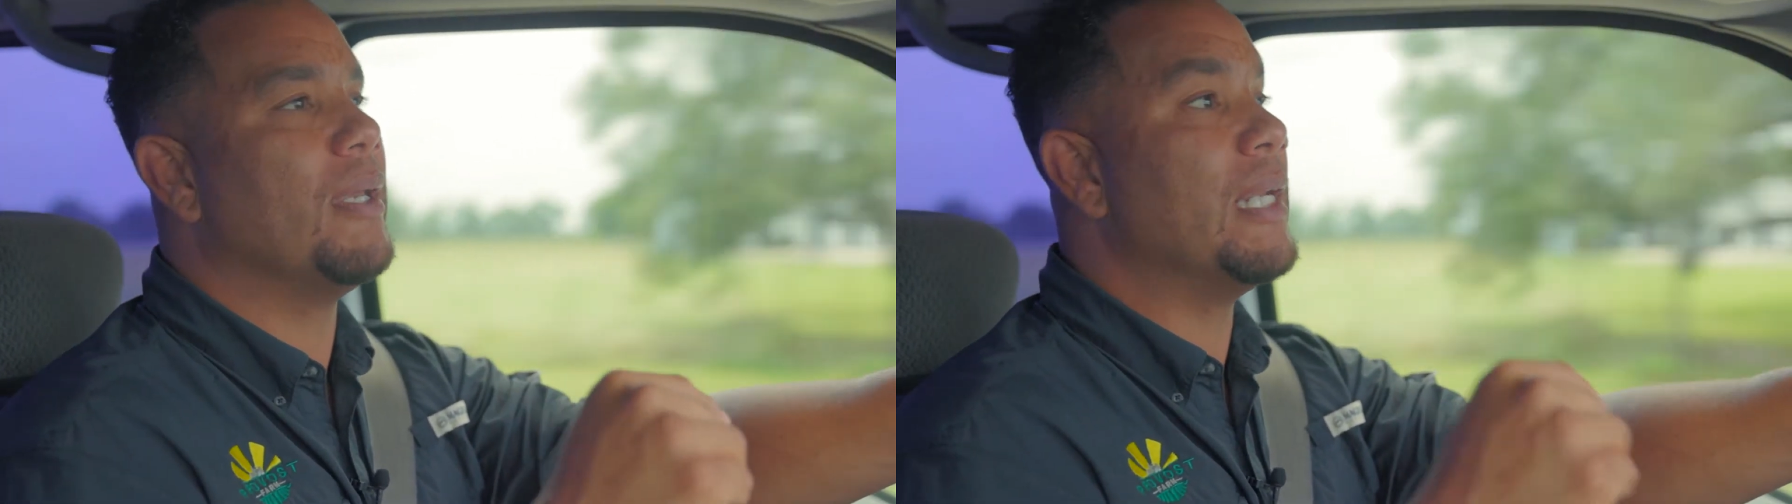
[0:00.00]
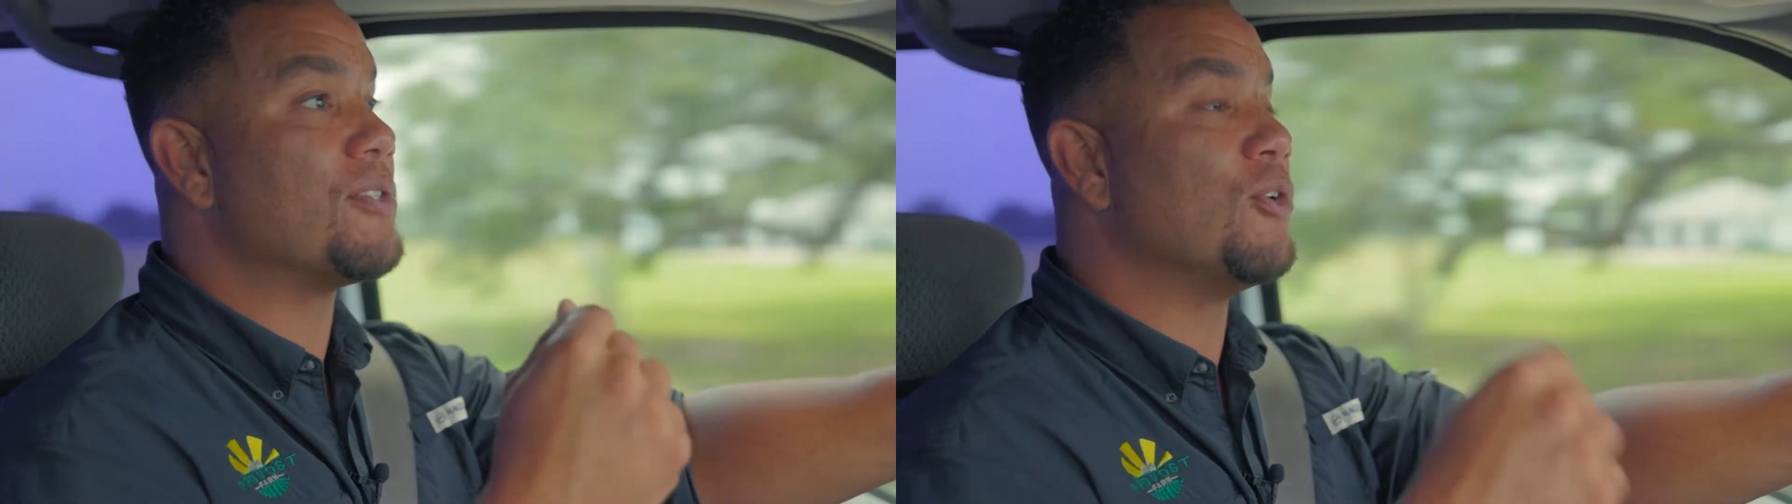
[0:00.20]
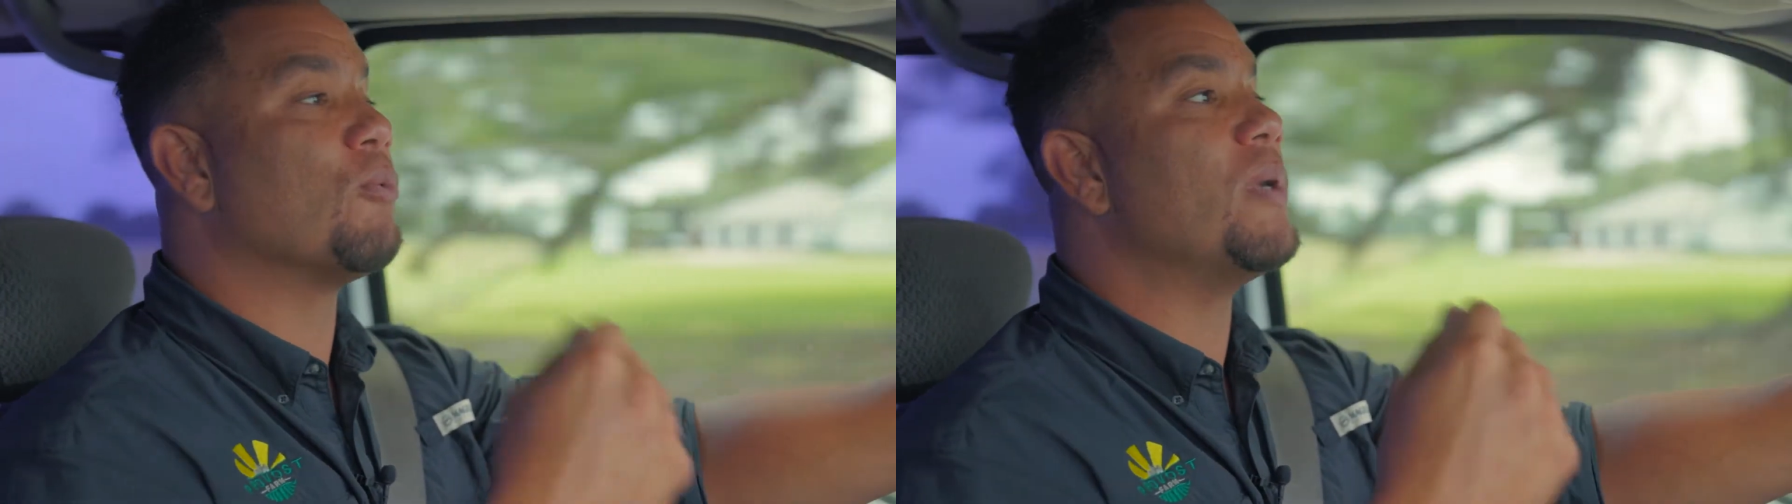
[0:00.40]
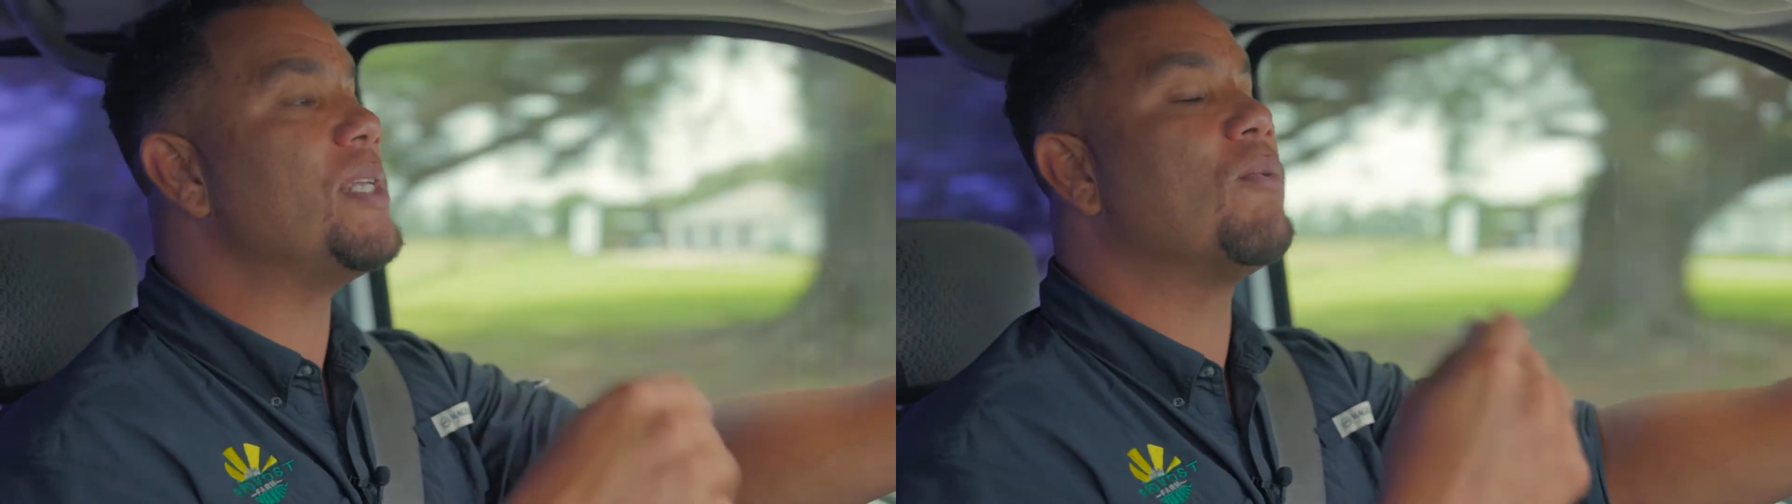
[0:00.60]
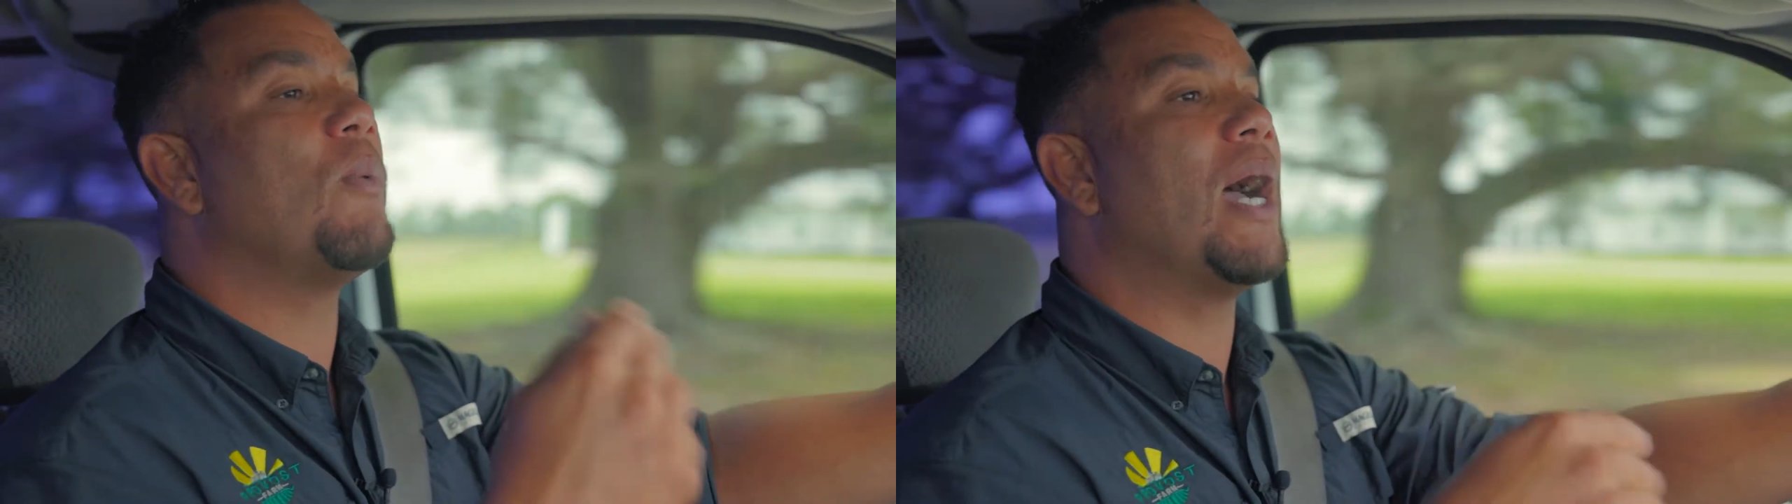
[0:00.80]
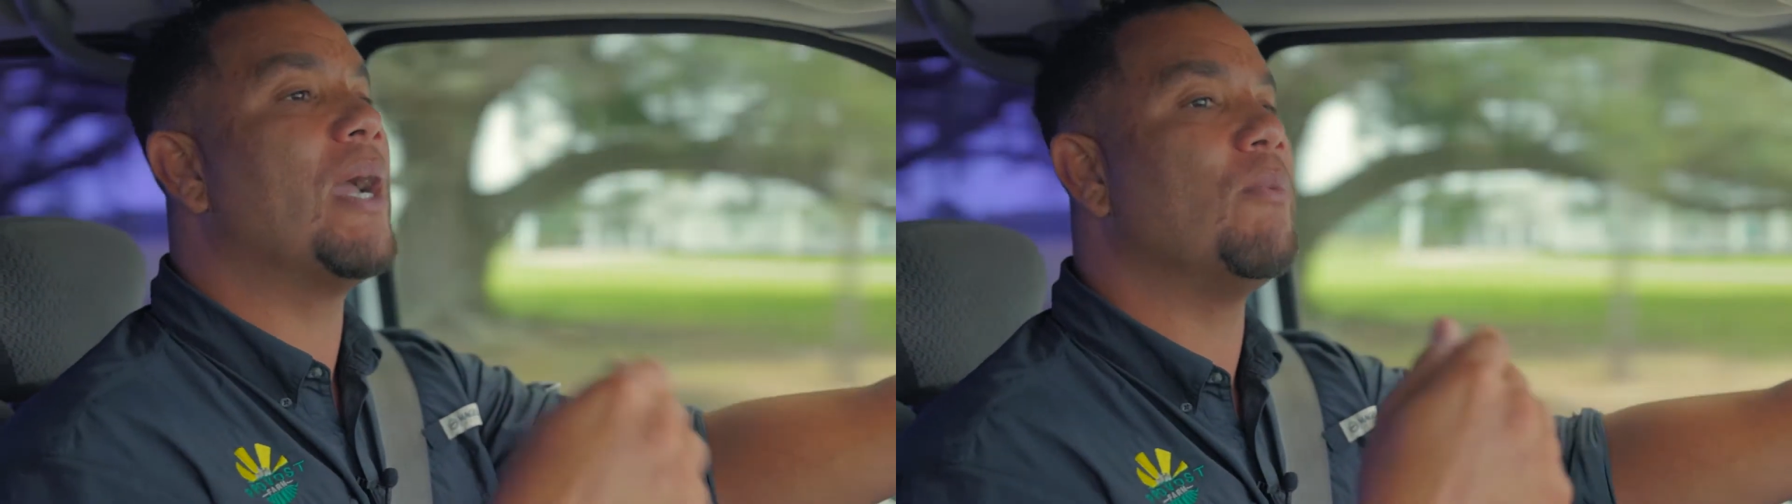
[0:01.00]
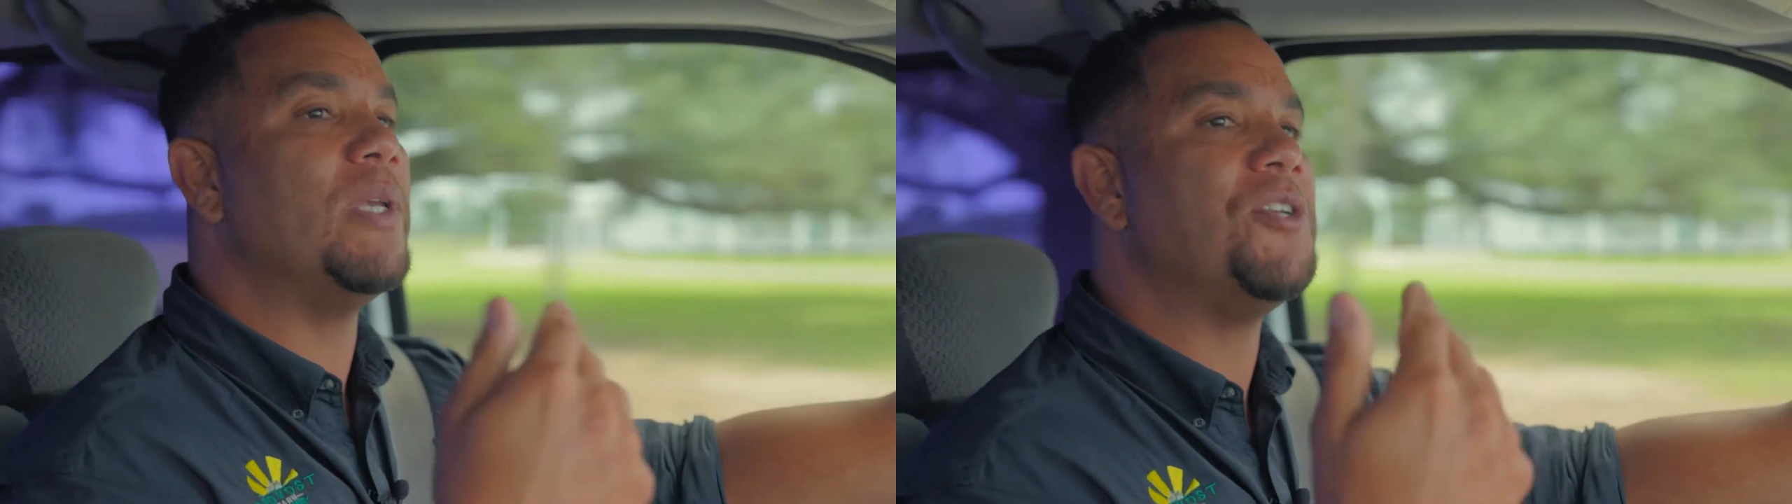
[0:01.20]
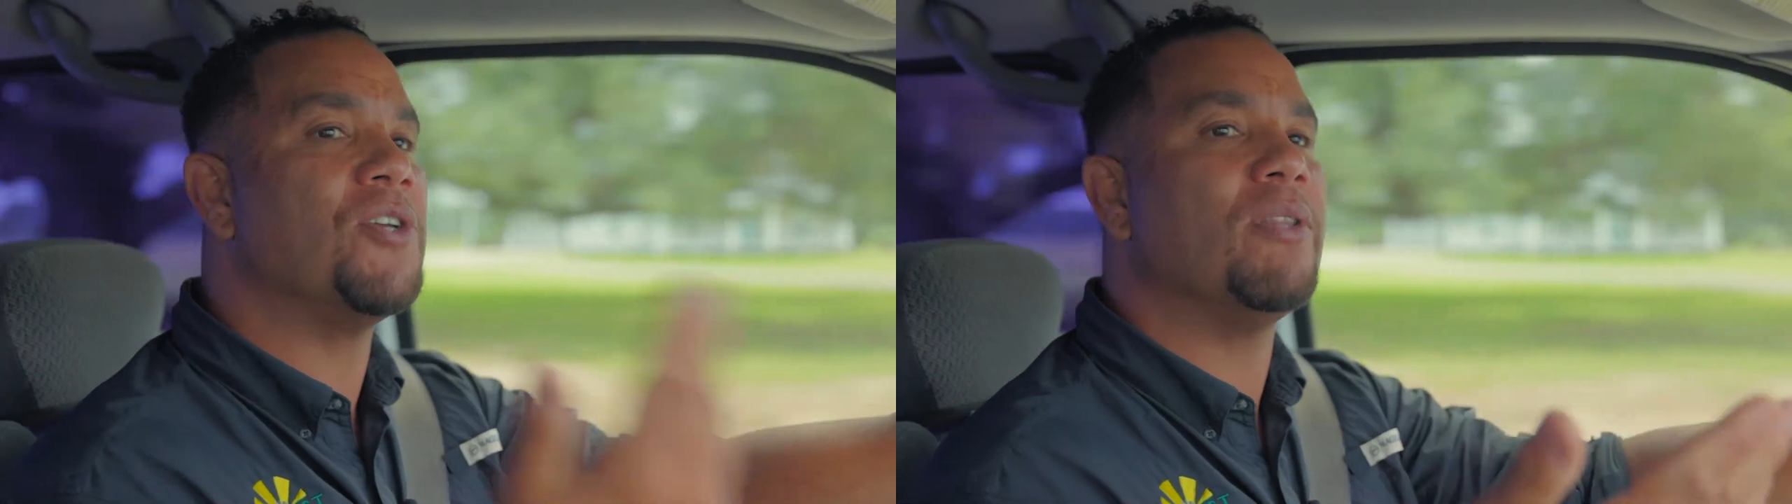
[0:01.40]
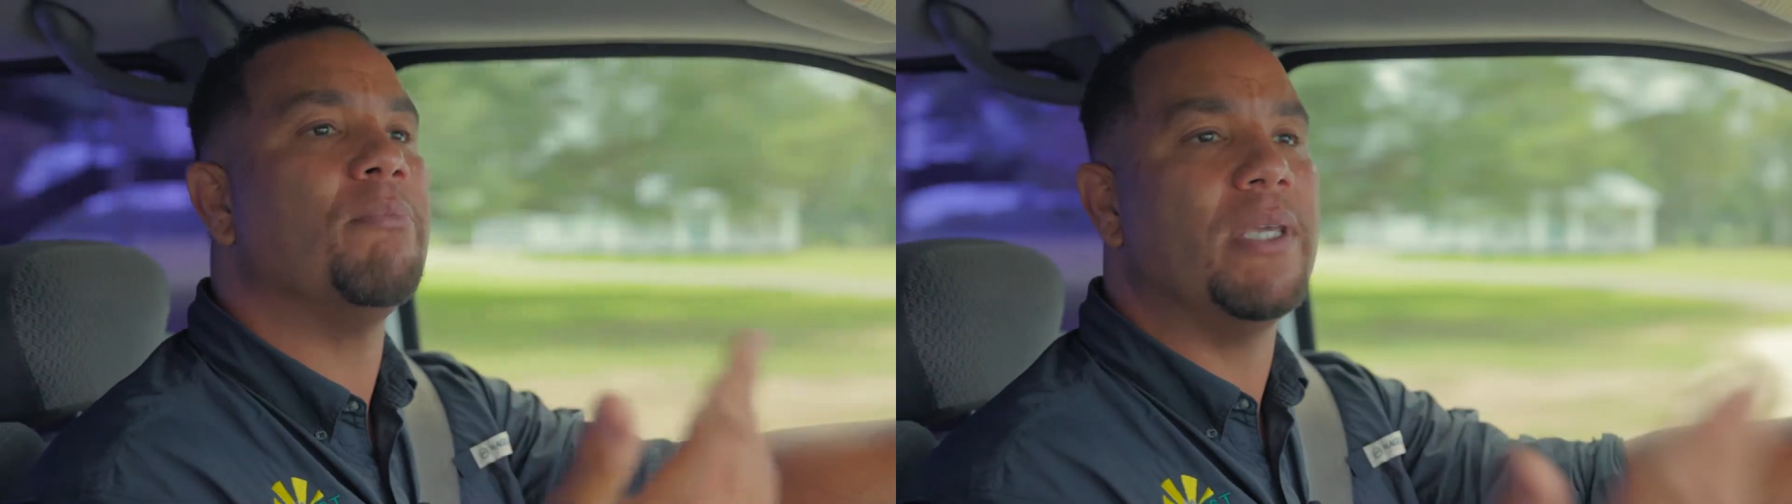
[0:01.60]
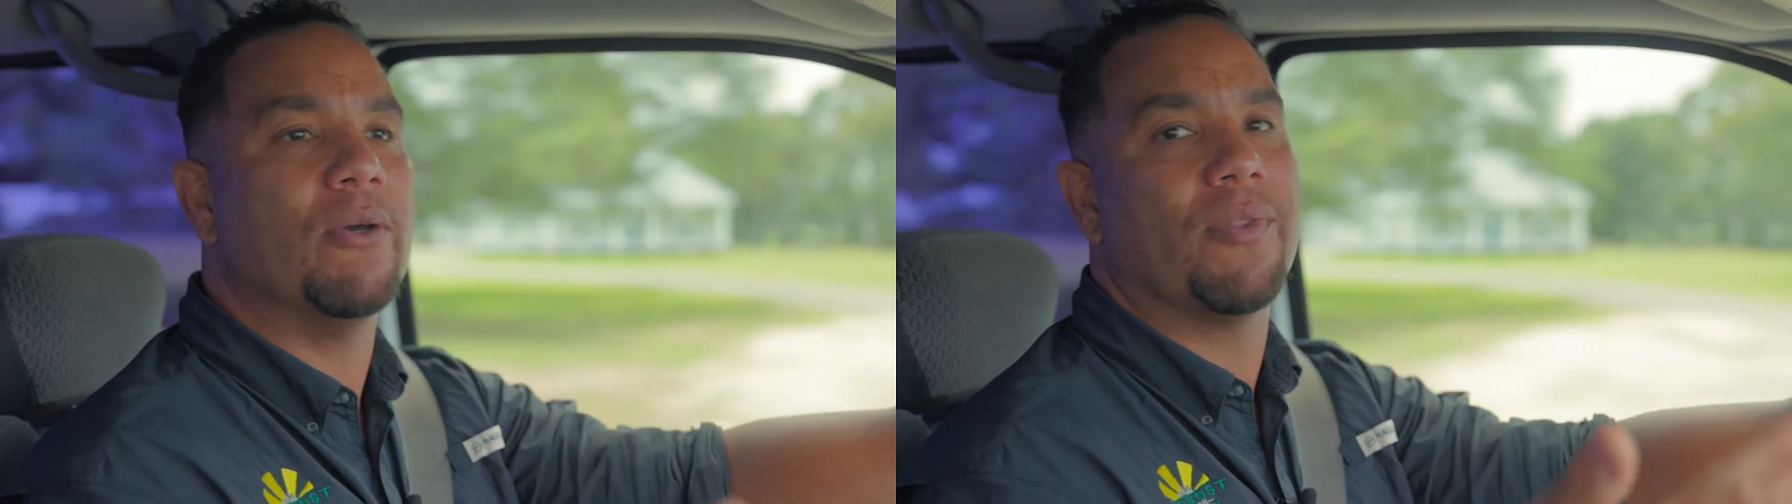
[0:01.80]
and it's no reason why we
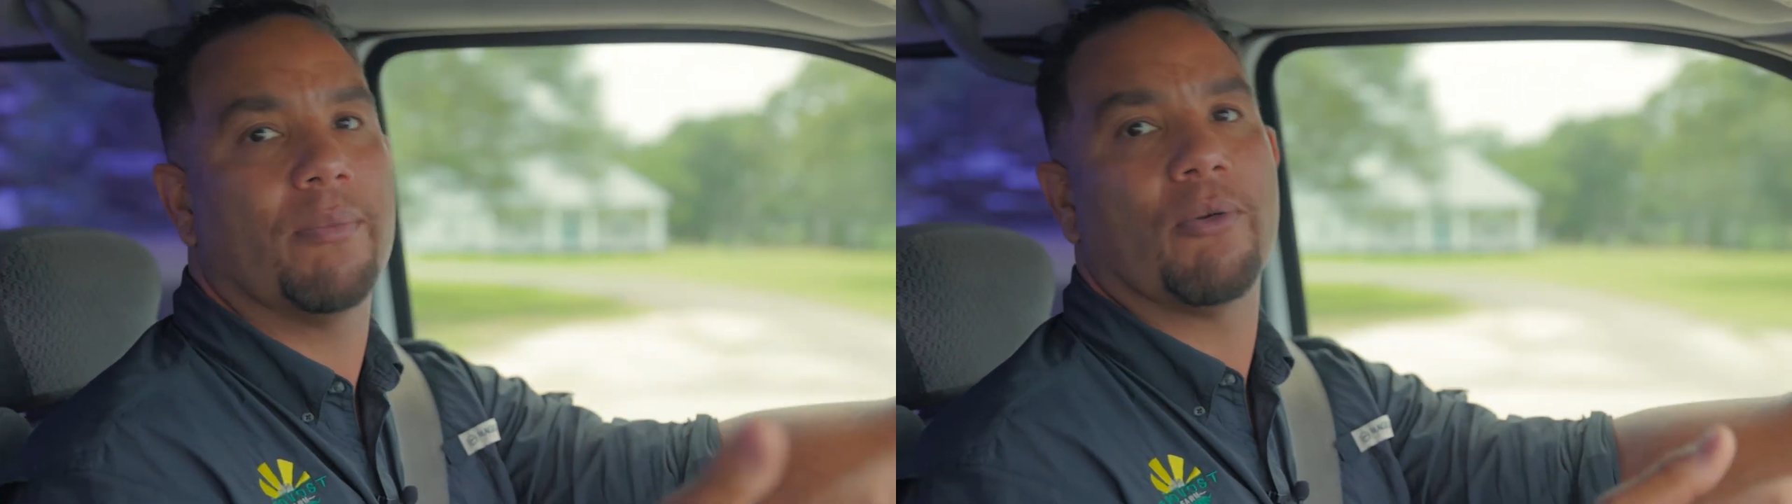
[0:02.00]
shouldn't be on the